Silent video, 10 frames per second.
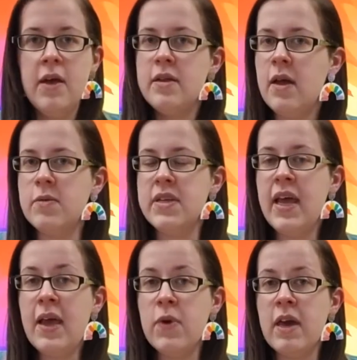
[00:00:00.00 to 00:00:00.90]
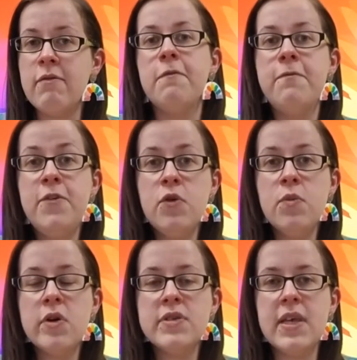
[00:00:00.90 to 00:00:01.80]
Now today we have a few
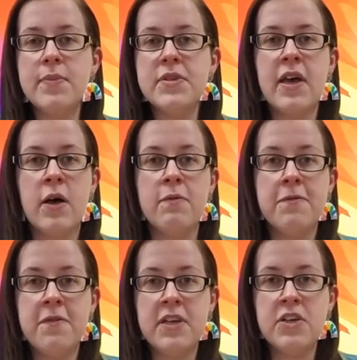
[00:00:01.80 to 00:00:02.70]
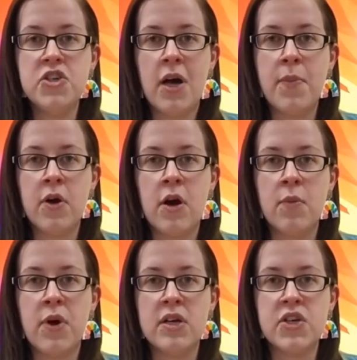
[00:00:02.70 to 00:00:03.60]
more steps to help finish up our
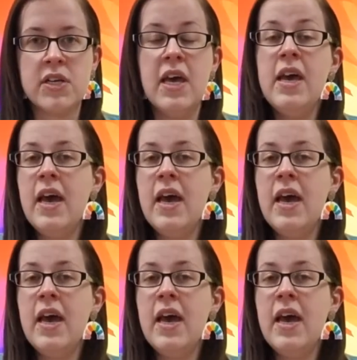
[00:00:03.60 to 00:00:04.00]
art project,